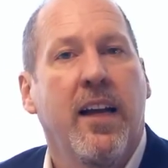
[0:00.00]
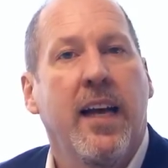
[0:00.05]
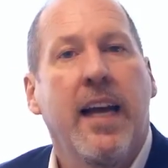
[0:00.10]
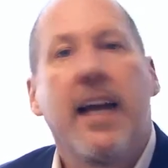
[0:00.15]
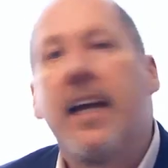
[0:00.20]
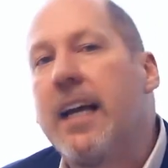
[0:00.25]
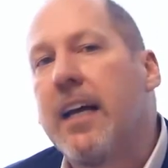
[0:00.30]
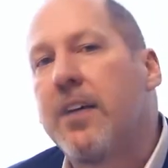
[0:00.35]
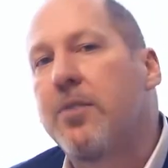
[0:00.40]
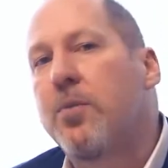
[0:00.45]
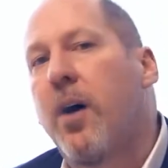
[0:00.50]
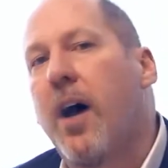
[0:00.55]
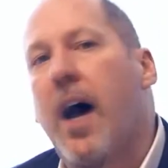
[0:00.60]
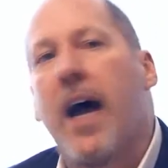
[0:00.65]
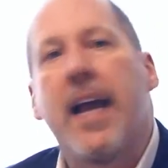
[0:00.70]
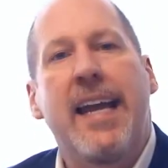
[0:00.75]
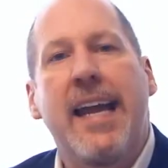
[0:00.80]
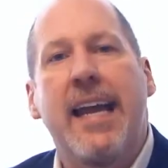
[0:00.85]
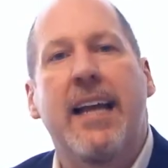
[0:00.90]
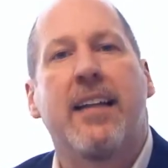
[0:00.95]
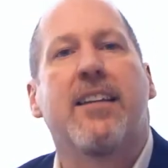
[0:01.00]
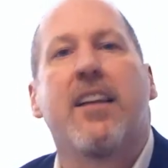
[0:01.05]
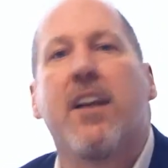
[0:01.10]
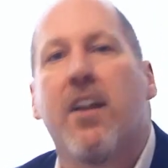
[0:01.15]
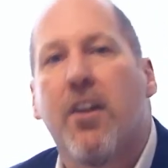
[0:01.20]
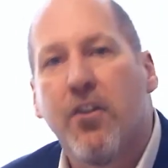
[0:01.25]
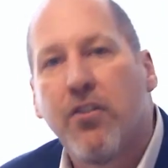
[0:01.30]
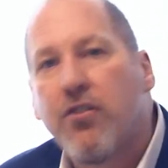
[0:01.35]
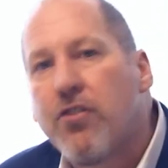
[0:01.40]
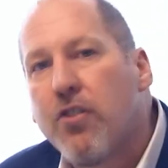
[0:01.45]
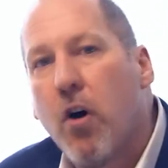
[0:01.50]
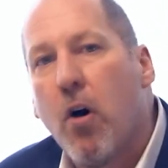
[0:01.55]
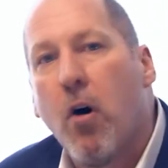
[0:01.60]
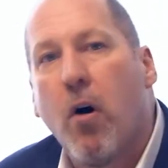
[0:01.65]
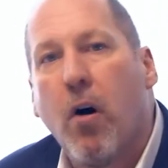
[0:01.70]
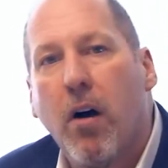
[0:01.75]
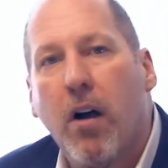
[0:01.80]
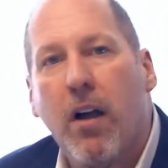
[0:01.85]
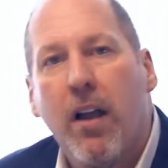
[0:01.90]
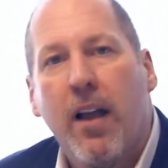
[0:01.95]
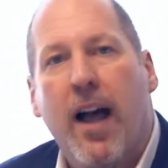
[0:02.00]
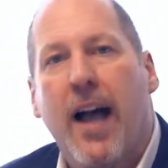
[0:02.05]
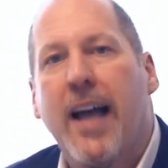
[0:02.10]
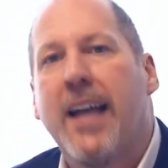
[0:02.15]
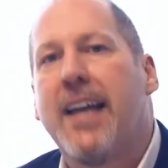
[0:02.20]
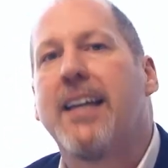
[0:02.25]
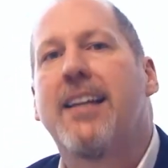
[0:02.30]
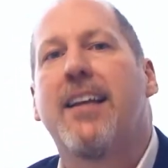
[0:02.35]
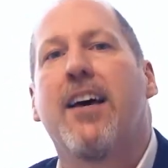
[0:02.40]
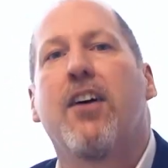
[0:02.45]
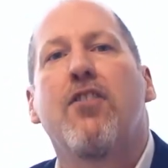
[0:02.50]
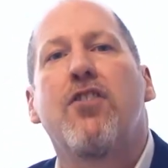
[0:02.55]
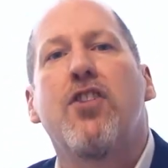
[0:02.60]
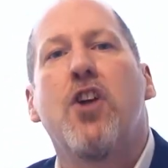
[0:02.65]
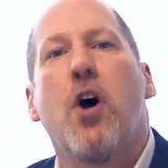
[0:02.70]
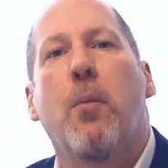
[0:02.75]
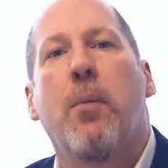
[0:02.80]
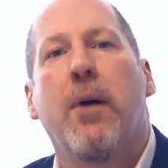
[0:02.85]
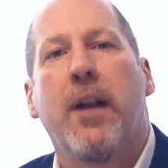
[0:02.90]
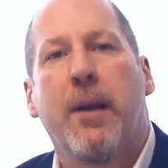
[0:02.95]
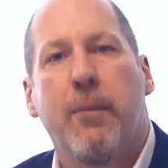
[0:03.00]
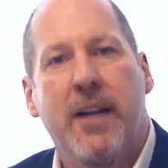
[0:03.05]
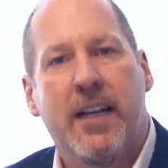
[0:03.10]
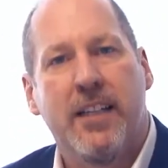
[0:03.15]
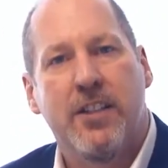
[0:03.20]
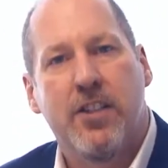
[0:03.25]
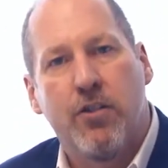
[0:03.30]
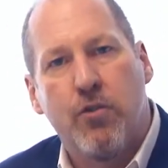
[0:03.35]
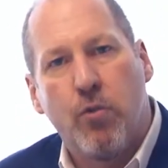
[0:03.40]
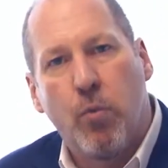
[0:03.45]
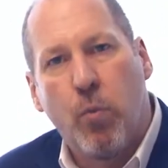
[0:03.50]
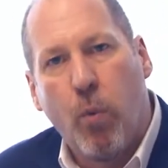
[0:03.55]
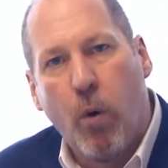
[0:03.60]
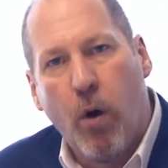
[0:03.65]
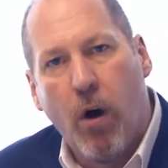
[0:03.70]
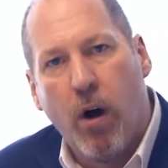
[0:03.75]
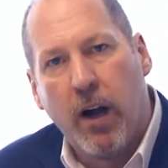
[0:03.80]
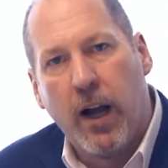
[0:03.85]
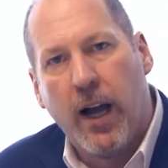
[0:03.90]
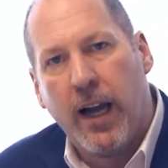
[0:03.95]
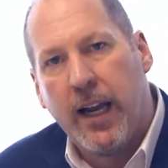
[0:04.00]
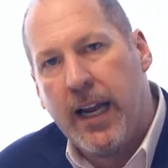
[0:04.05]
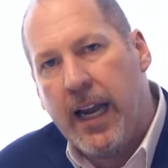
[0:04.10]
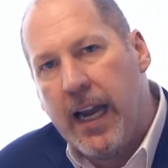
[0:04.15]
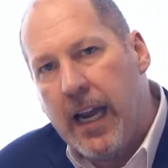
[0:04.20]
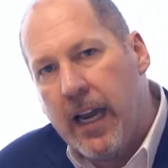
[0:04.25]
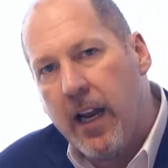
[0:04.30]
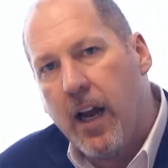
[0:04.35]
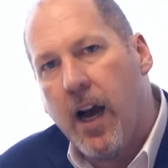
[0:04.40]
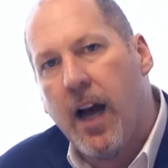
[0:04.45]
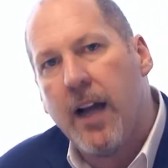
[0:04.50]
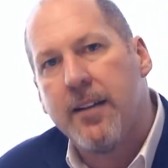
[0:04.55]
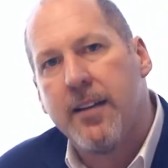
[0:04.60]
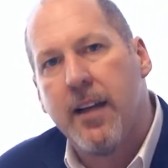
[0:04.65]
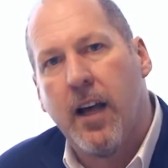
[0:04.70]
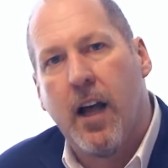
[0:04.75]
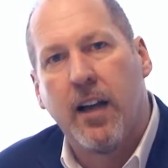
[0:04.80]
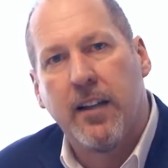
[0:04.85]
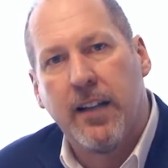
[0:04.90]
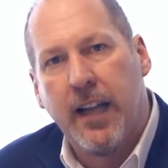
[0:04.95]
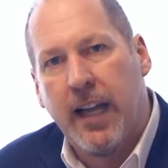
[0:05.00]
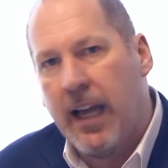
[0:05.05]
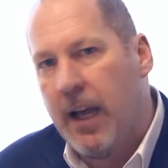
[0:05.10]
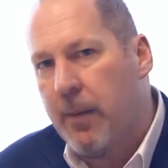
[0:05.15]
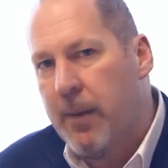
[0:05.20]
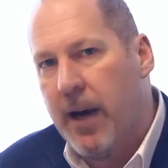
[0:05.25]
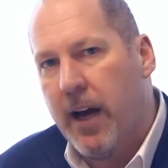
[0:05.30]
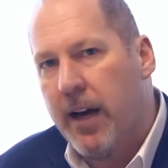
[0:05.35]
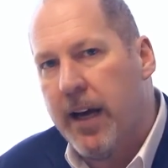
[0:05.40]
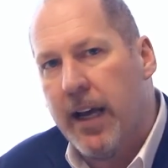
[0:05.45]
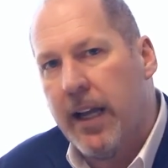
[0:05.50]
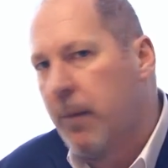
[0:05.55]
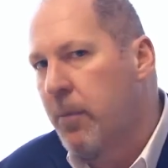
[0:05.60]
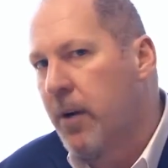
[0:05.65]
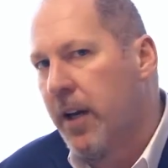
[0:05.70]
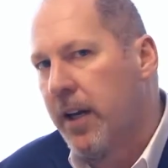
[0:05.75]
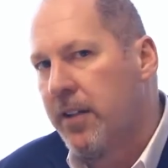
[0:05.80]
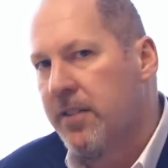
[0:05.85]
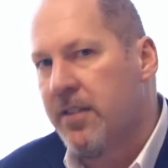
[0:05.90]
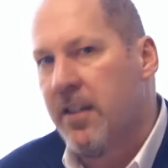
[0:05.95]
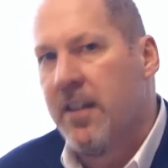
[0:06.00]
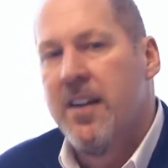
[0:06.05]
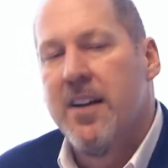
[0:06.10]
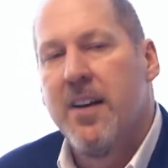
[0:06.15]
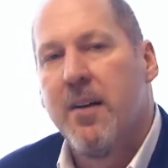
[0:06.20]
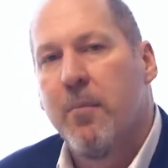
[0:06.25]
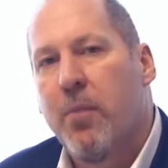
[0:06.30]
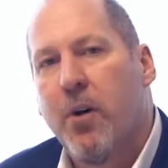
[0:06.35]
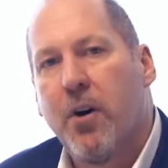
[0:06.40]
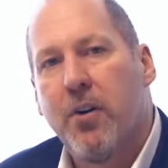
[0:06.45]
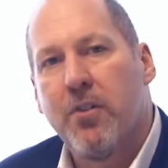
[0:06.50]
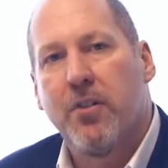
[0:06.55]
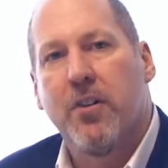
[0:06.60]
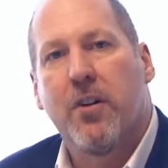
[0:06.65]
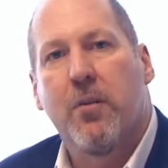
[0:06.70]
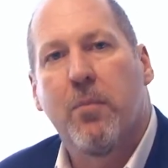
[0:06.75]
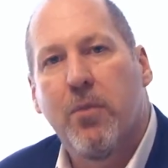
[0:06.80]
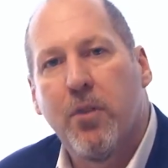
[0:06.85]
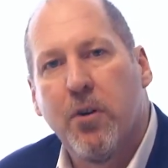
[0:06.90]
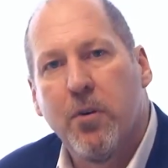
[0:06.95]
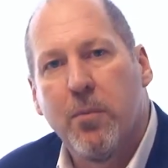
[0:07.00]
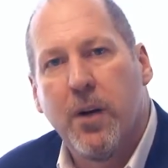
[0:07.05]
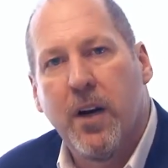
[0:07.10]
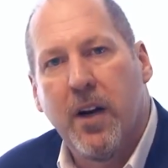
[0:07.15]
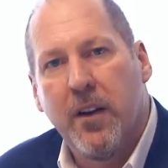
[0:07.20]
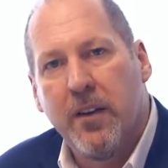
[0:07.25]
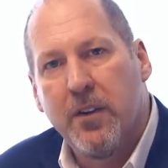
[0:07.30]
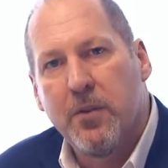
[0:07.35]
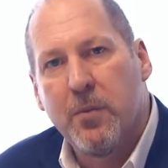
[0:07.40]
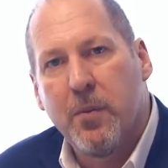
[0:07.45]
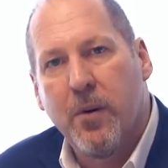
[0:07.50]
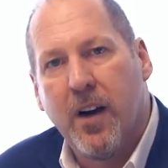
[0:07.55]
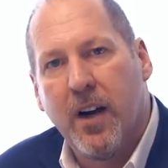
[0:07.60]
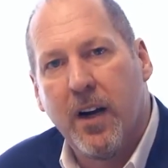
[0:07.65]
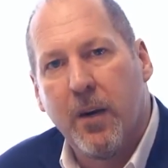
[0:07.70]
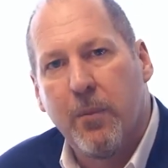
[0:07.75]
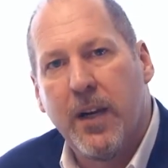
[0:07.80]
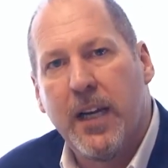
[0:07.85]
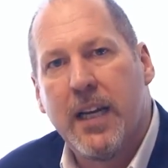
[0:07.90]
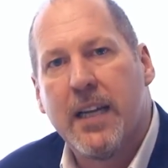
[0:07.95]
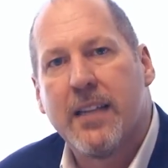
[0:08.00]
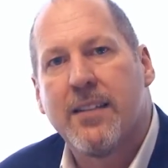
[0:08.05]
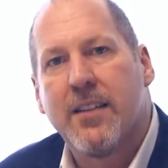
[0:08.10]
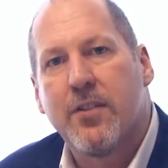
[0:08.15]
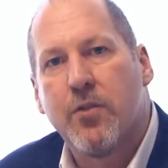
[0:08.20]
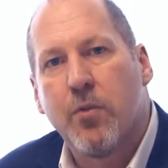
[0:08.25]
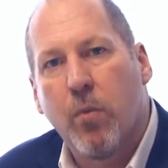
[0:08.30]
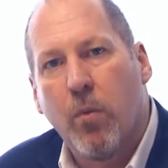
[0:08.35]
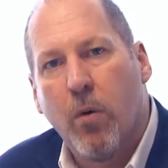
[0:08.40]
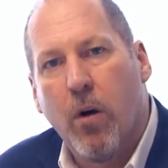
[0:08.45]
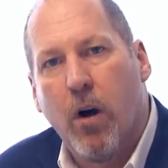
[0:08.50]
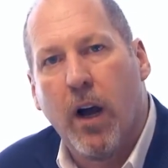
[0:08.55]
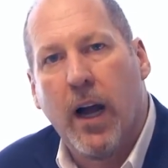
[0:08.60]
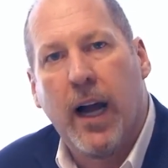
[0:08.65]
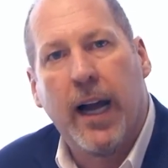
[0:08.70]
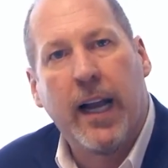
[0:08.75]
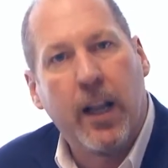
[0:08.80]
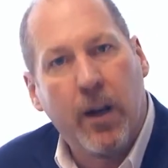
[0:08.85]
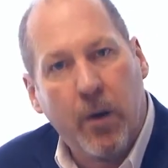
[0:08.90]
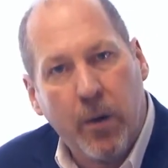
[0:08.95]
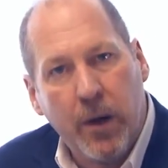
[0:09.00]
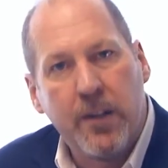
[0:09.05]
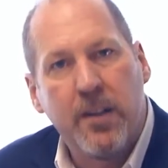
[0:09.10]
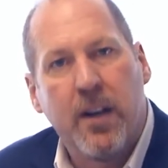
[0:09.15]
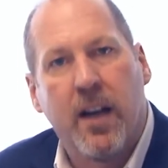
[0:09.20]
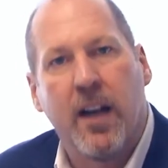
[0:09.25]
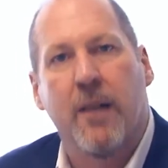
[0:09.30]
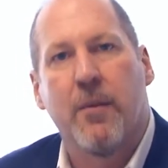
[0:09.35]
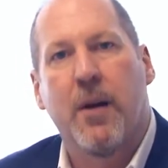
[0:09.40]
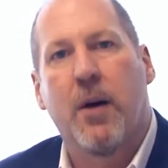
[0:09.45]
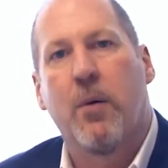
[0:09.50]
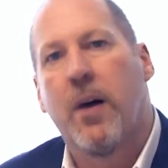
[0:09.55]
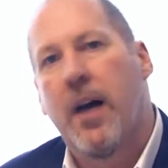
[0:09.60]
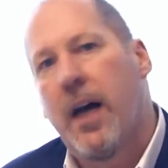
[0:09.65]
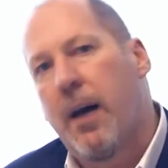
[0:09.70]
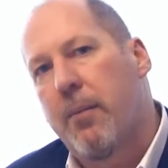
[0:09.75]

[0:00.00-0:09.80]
And guess what? I can't tell a soul. I can tell nobody, because it's wrong. I cannot talk about anybody's personal improvement on this product, because it's wrong. I can only talk about what